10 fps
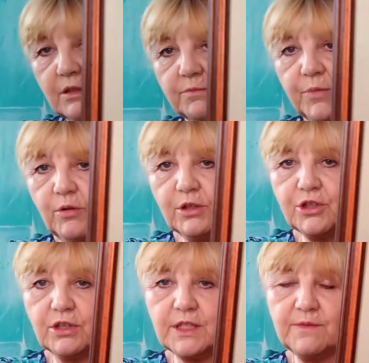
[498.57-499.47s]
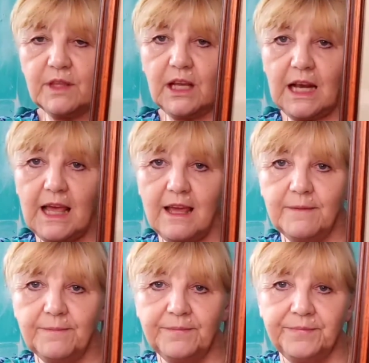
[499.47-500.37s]
I apologise for the glare.
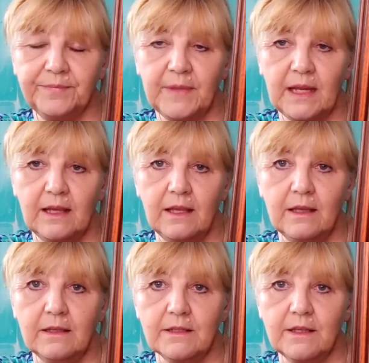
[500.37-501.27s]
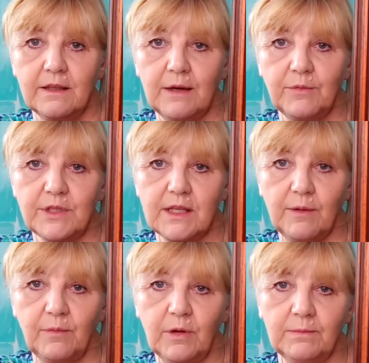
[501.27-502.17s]
So that was that
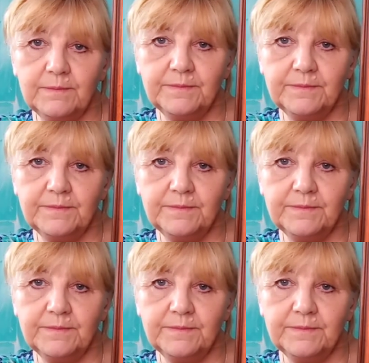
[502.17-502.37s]
one.